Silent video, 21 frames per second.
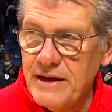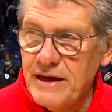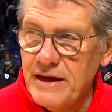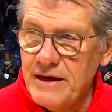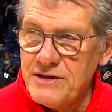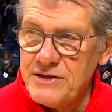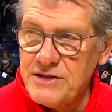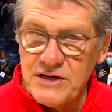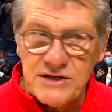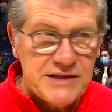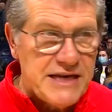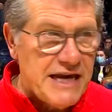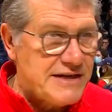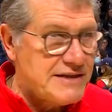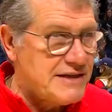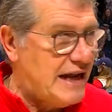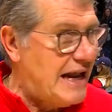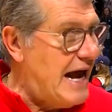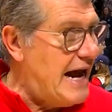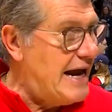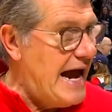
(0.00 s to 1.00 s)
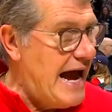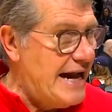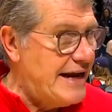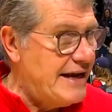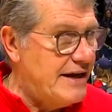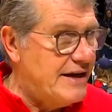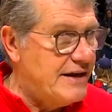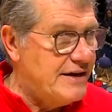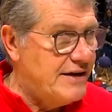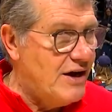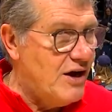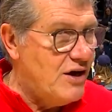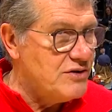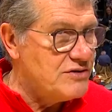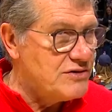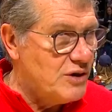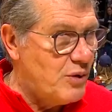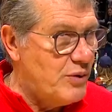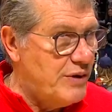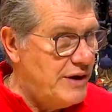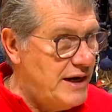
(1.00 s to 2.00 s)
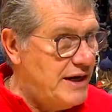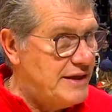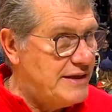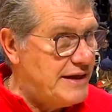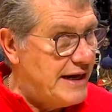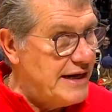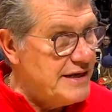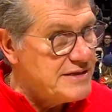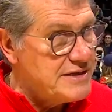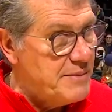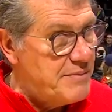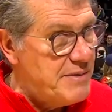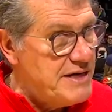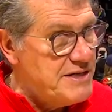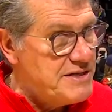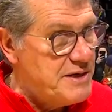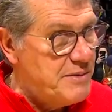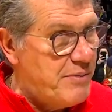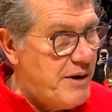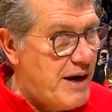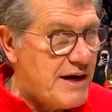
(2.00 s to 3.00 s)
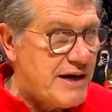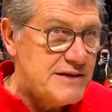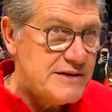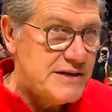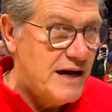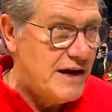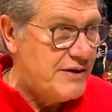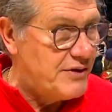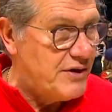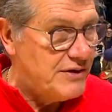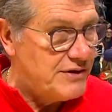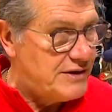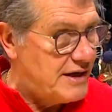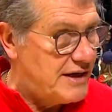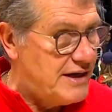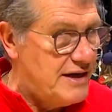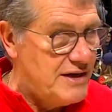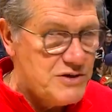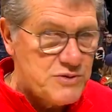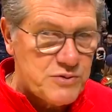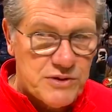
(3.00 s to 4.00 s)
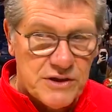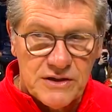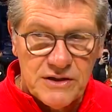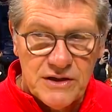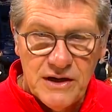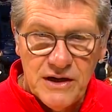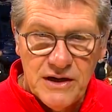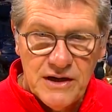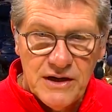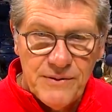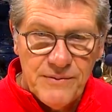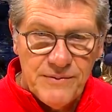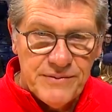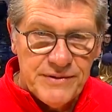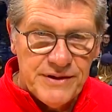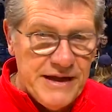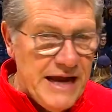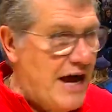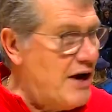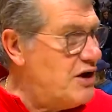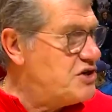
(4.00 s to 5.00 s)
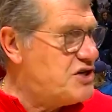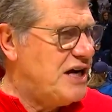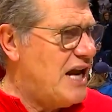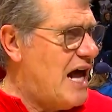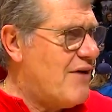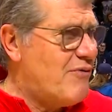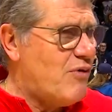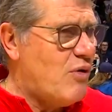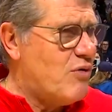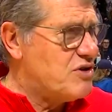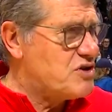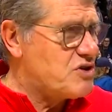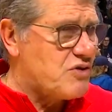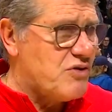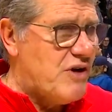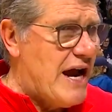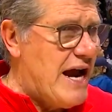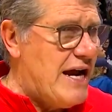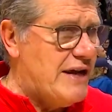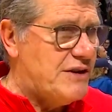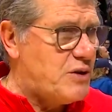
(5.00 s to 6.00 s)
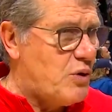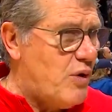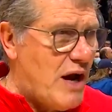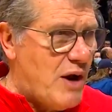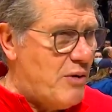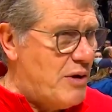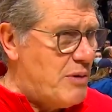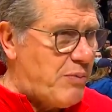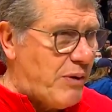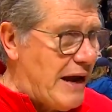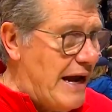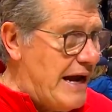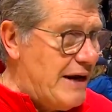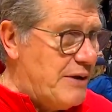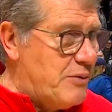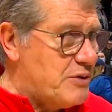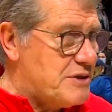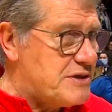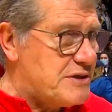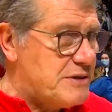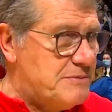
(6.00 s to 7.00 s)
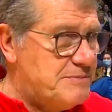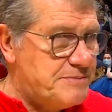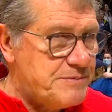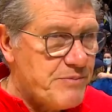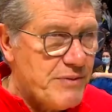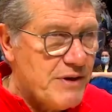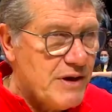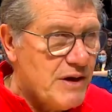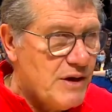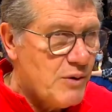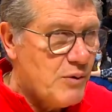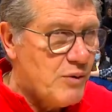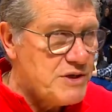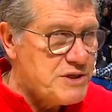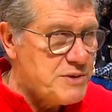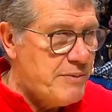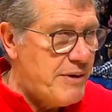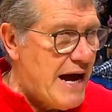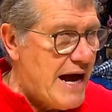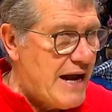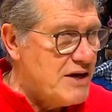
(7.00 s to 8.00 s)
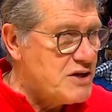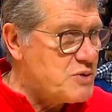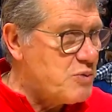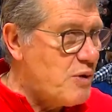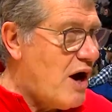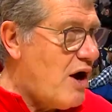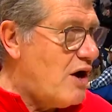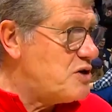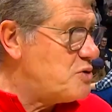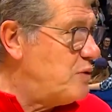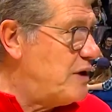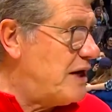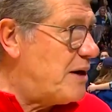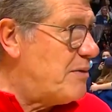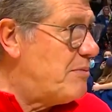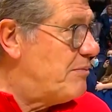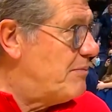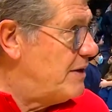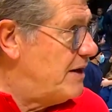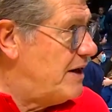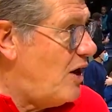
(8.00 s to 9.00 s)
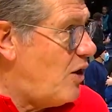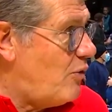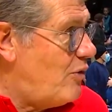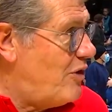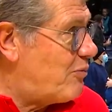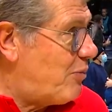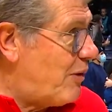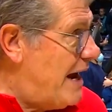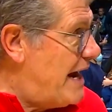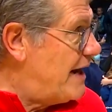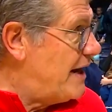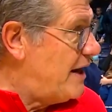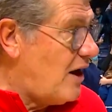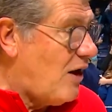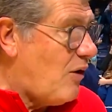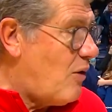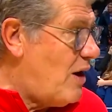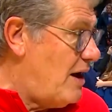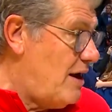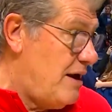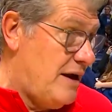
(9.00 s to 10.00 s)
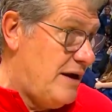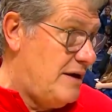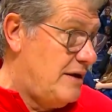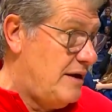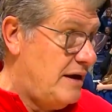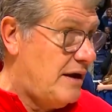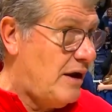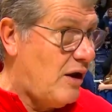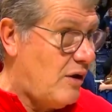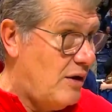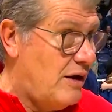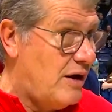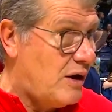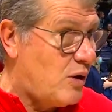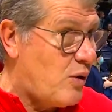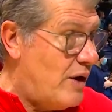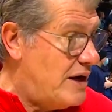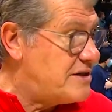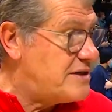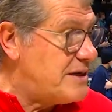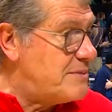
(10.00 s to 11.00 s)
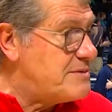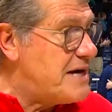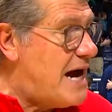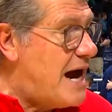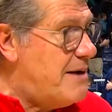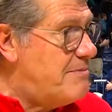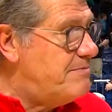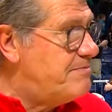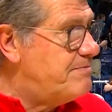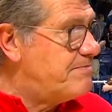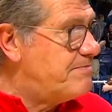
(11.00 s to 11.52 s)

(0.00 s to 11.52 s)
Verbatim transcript: it just takes a lot out of you, you know. So we needed to get some easy buckets, and I thought the kids were. The energy level was great. The way we played was was about as well as we, you know, we played in, a, in, a, in, a, in quite some time.